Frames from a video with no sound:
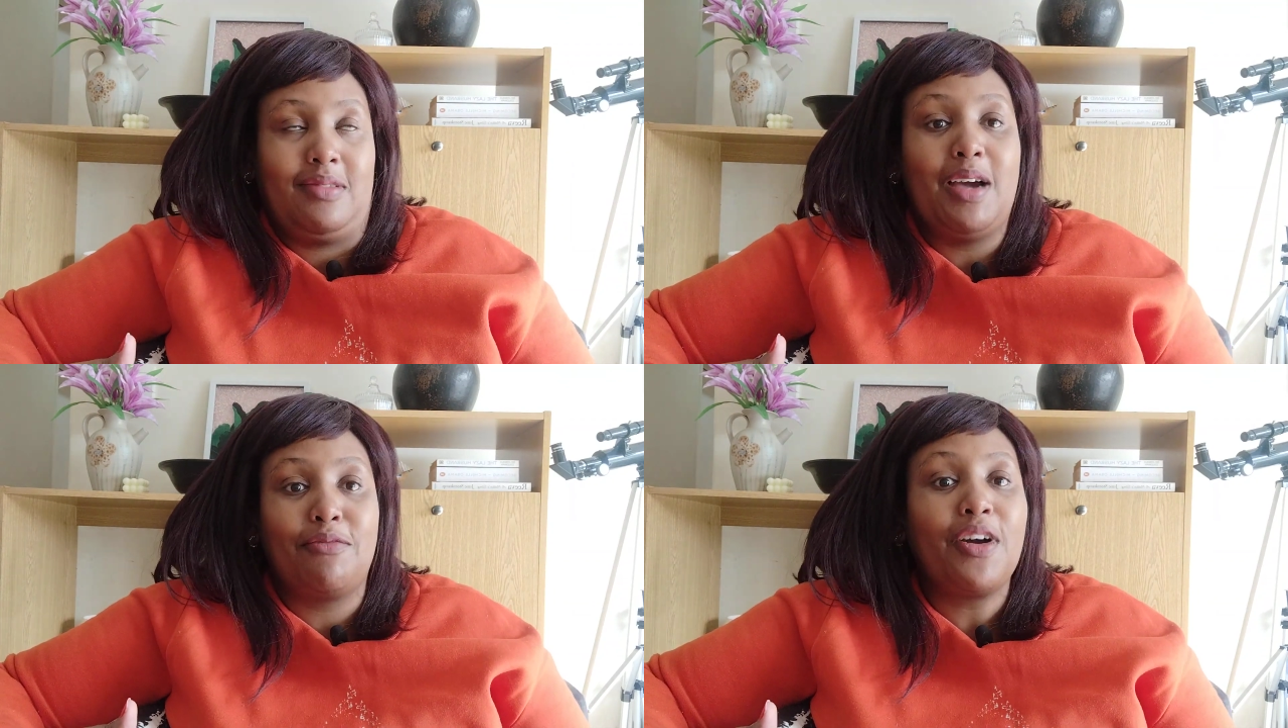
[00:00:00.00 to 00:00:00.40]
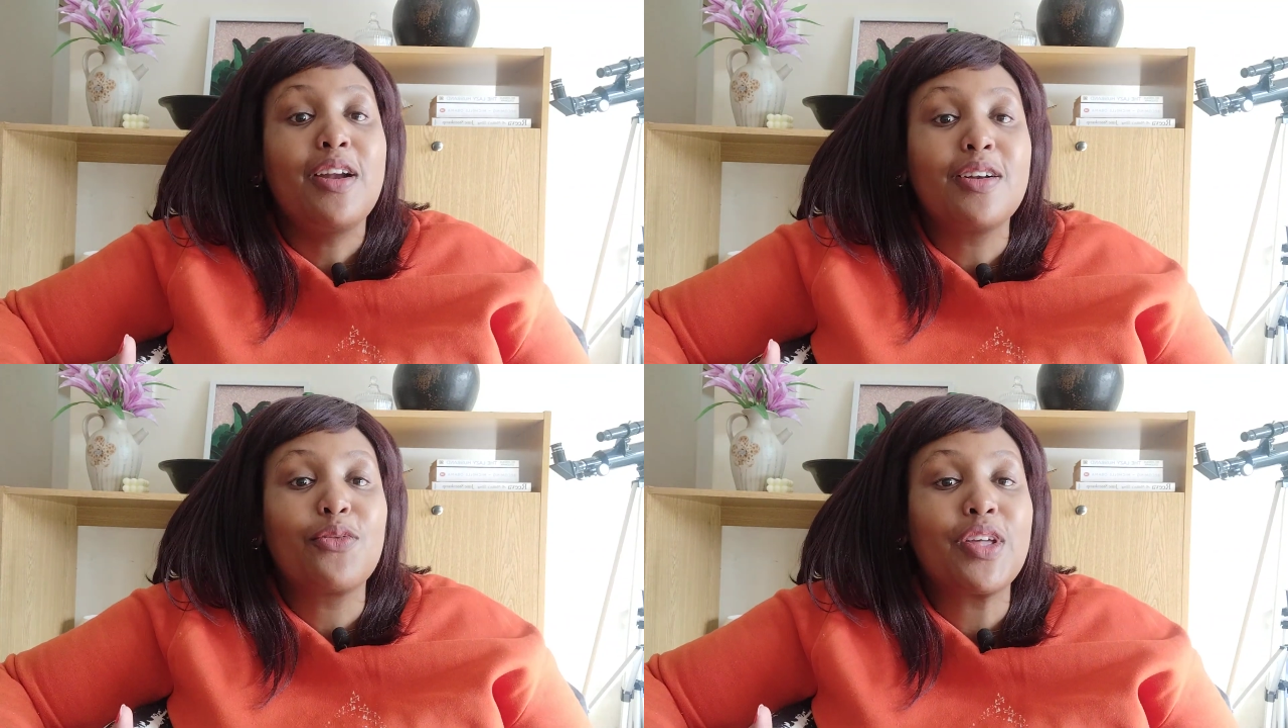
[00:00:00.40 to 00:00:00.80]
I'm
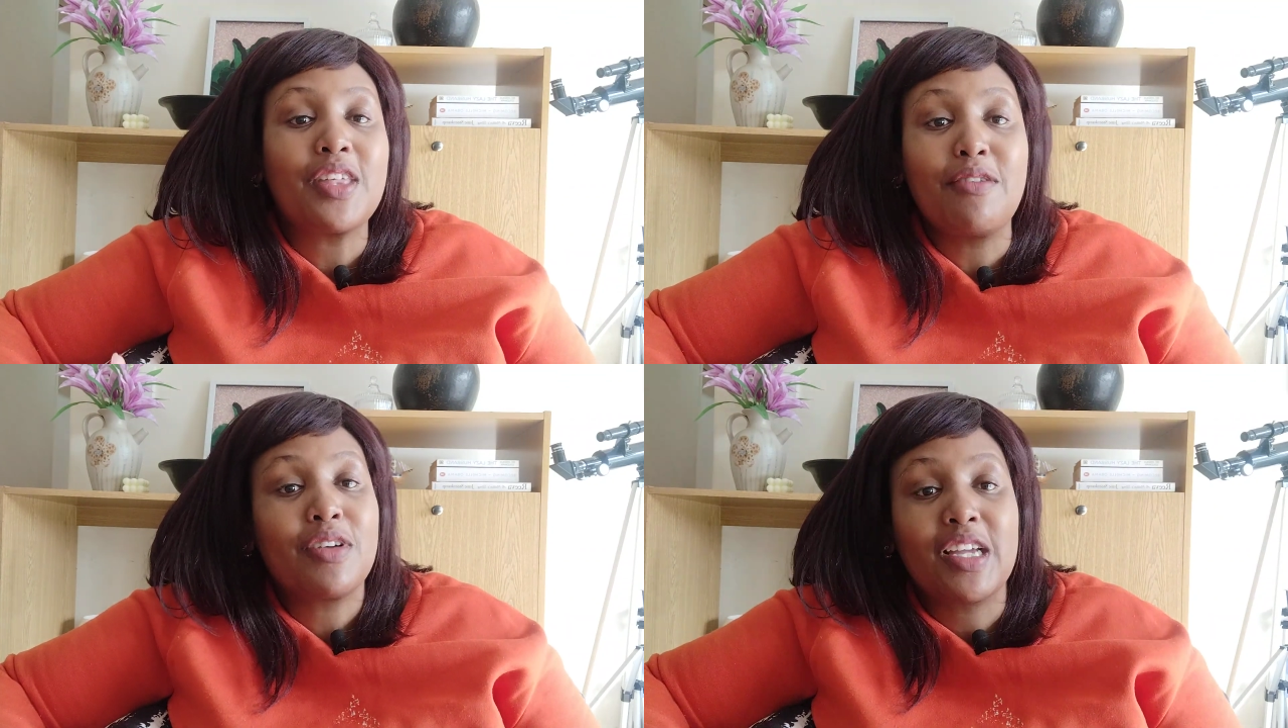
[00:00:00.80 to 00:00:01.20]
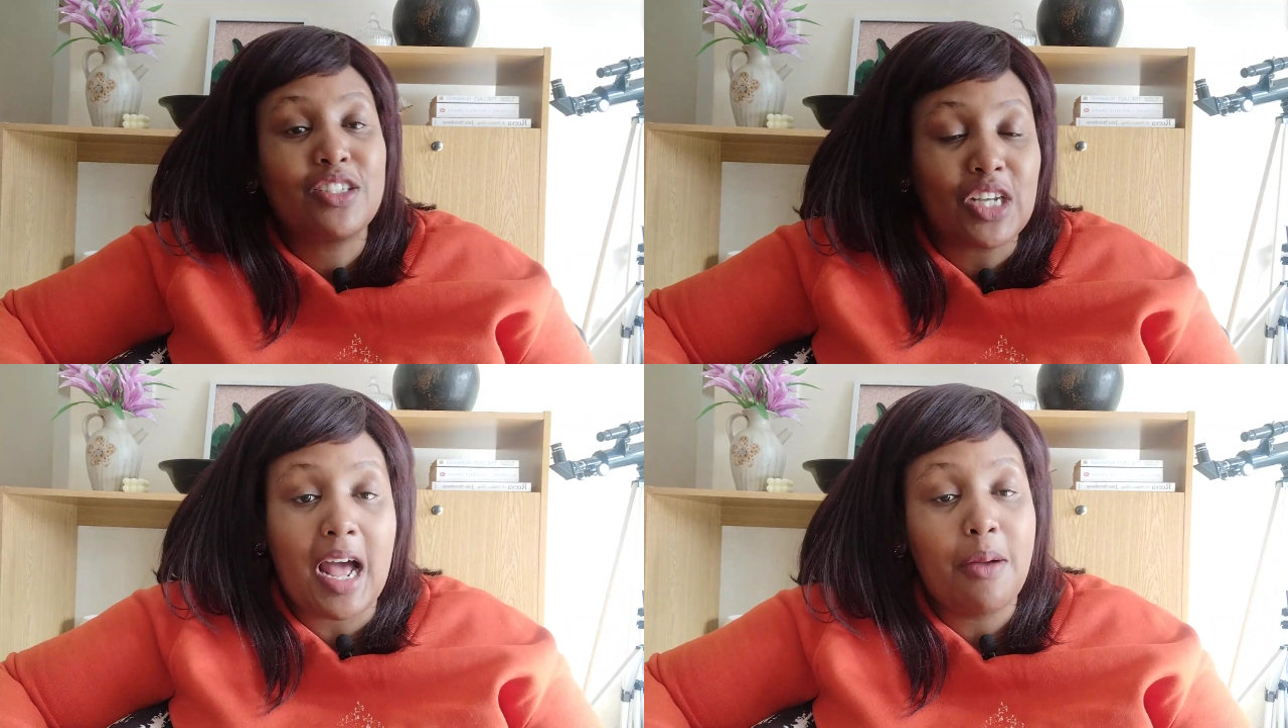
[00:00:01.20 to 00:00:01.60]
fine with
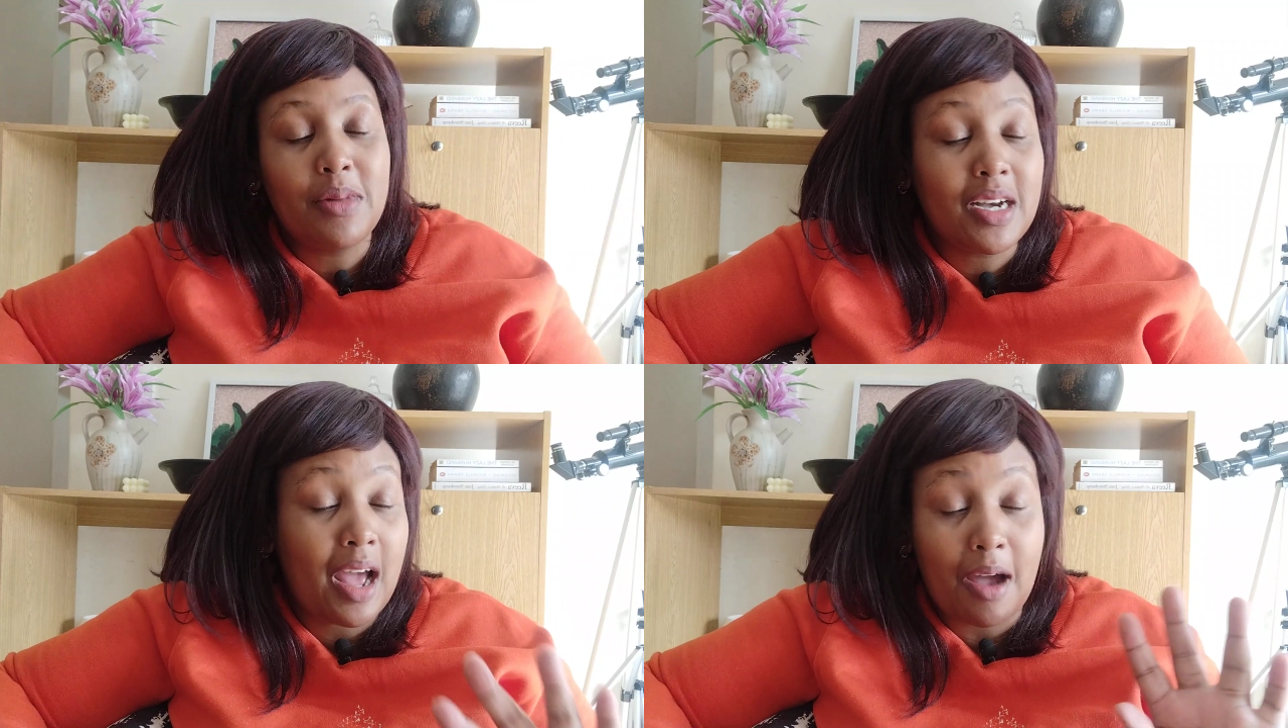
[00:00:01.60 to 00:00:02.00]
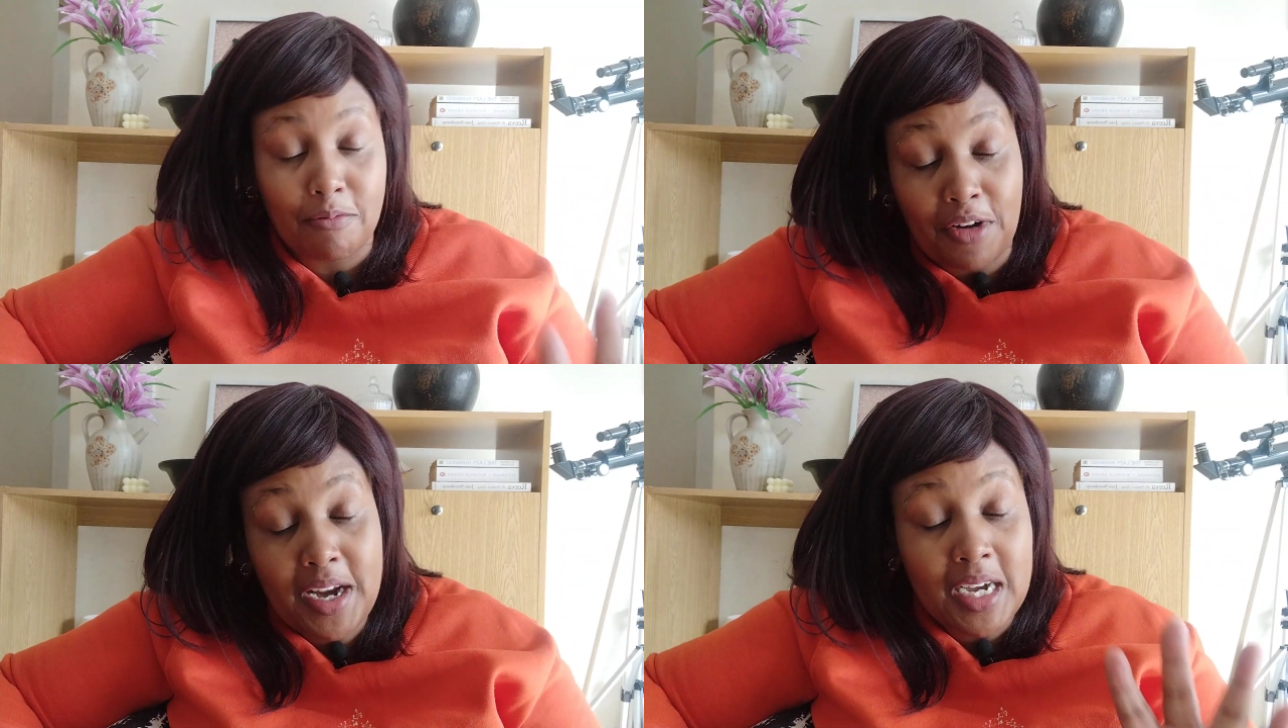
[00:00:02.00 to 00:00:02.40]
having
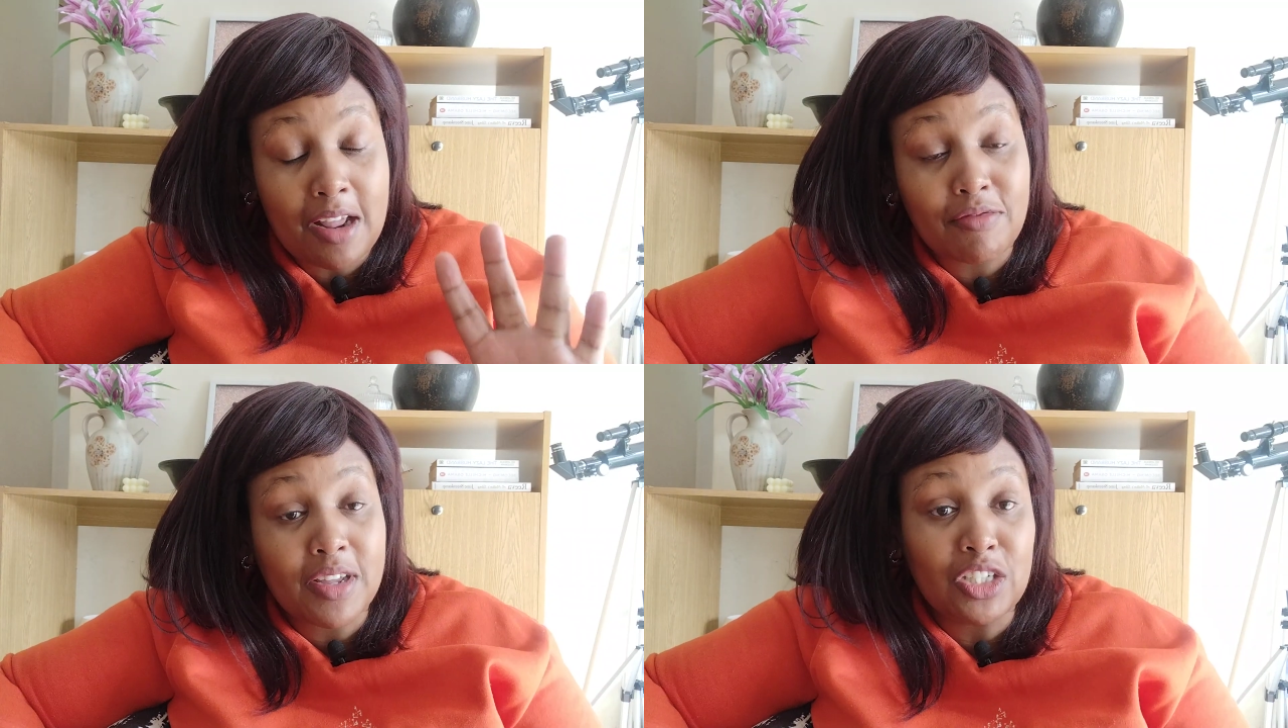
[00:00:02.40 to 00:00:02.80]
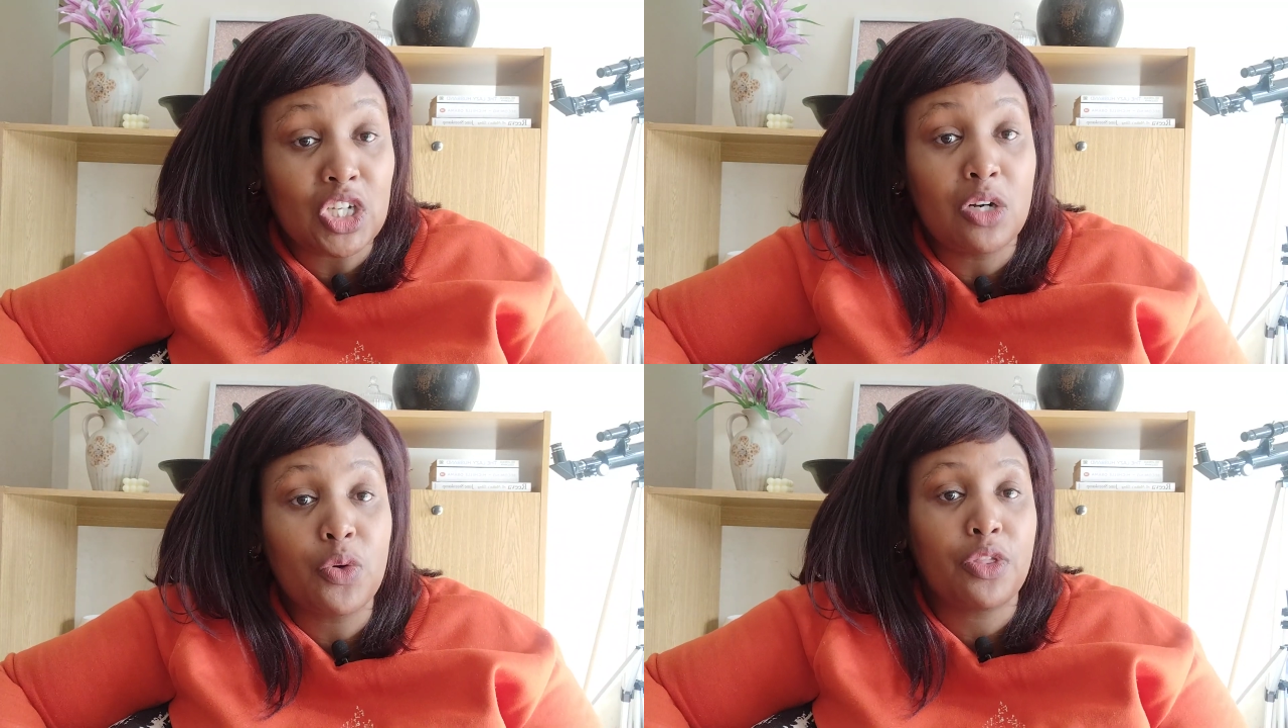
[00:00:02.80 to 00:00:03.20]
I'm fine having a
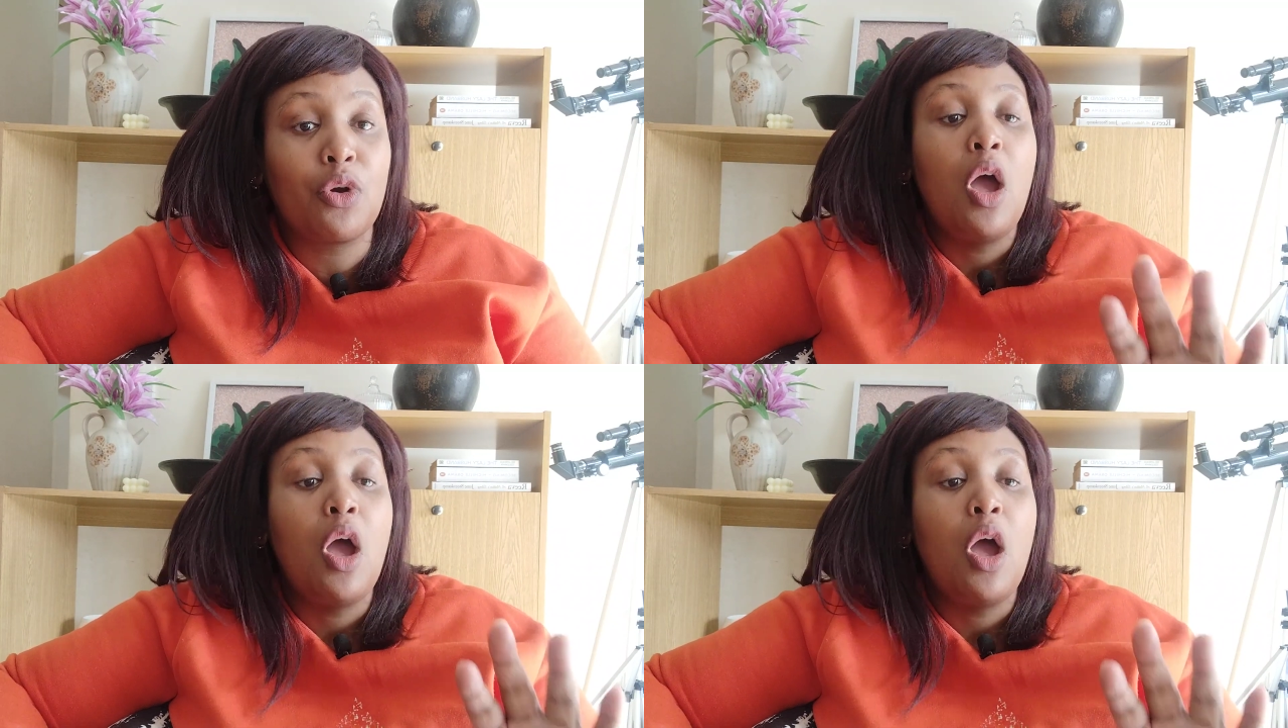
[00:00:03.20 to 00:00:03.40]
child with you.